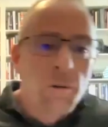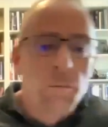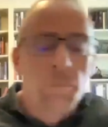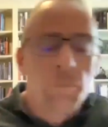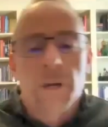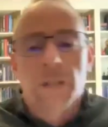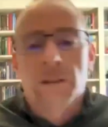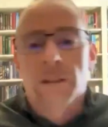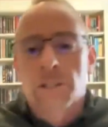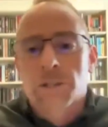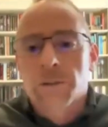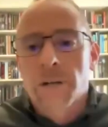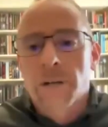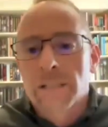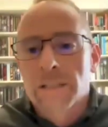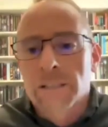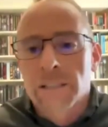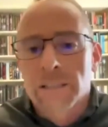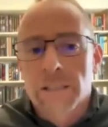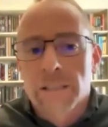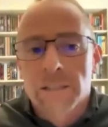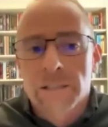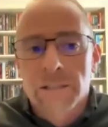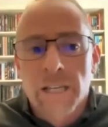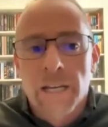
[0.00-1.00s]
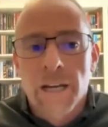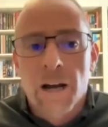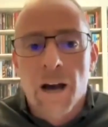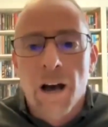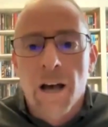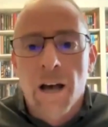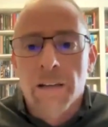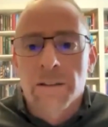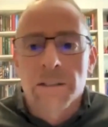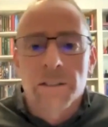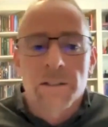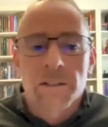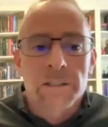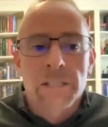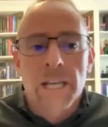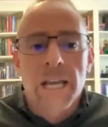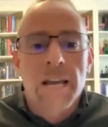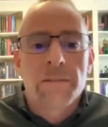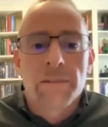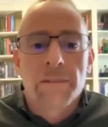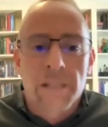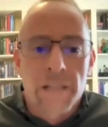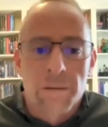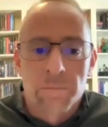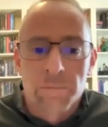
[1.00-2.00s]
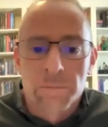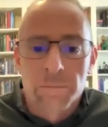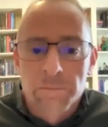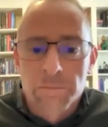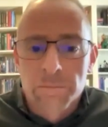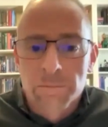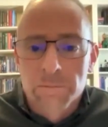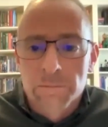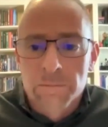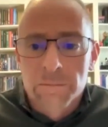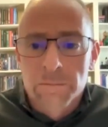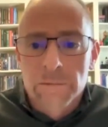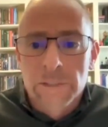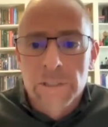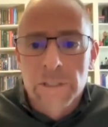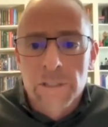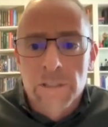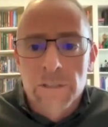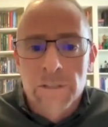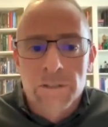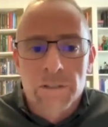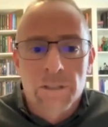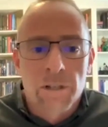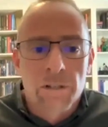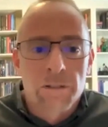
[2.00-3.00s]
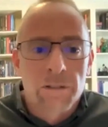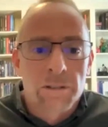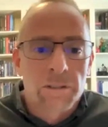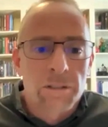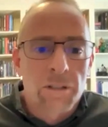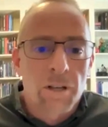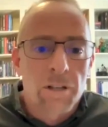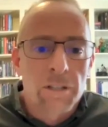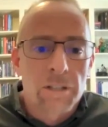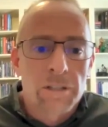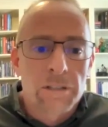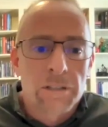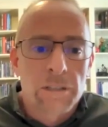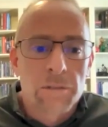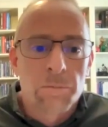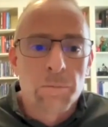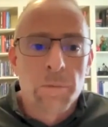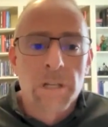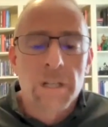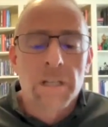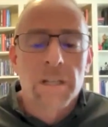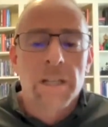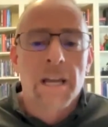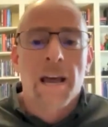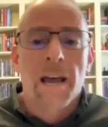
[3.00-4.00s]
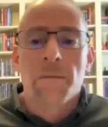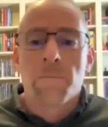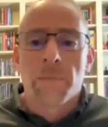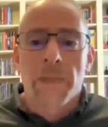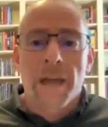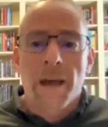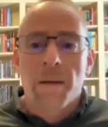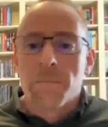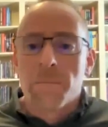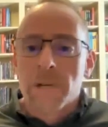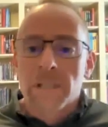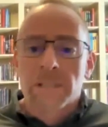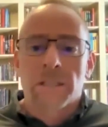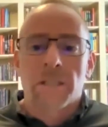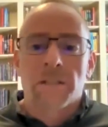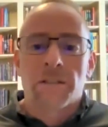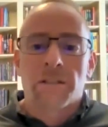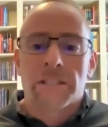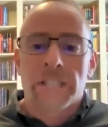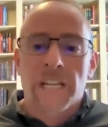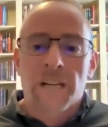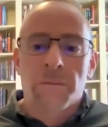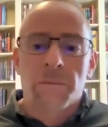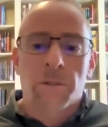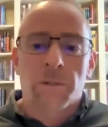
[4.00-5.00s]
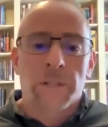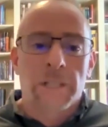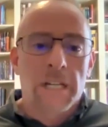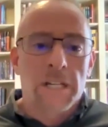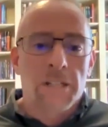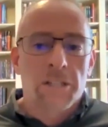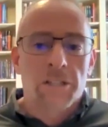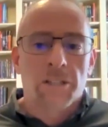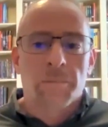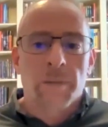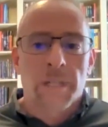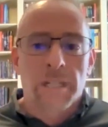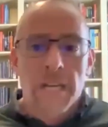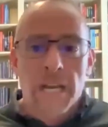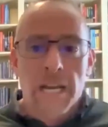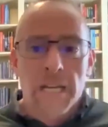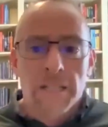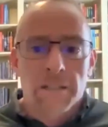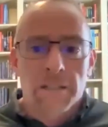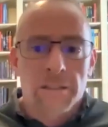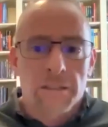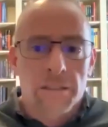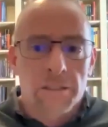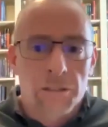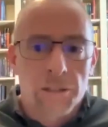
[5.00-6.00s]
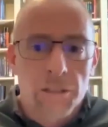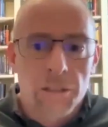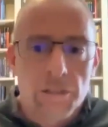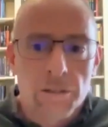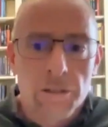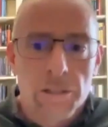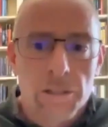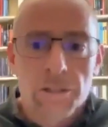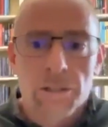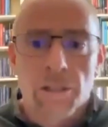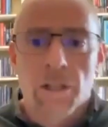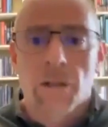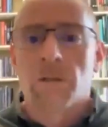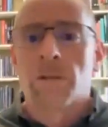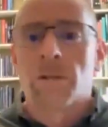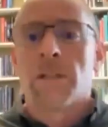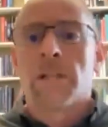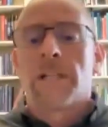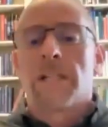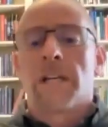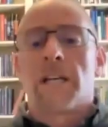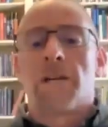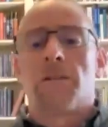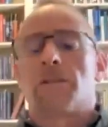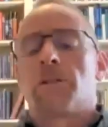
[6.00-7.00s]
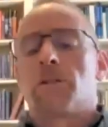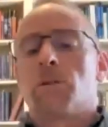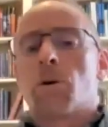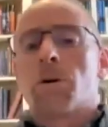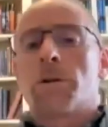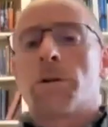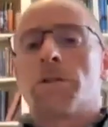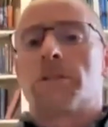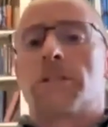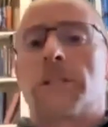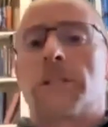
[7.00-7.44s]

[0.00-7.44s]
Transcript: but the translations say Othniel saved them. So there's there's this that that misunderstanding between instrument and agent is huge. And so it was the Lord who